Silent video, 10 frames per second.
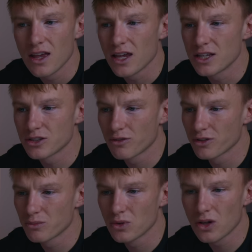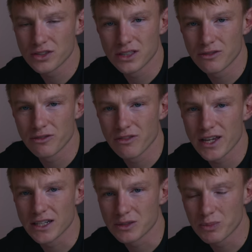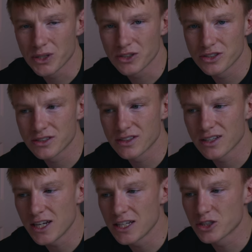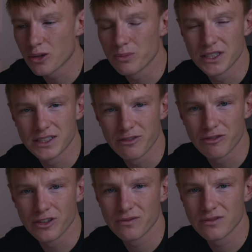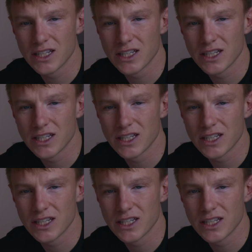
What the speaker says: is offer them lots of different things, because each company is different,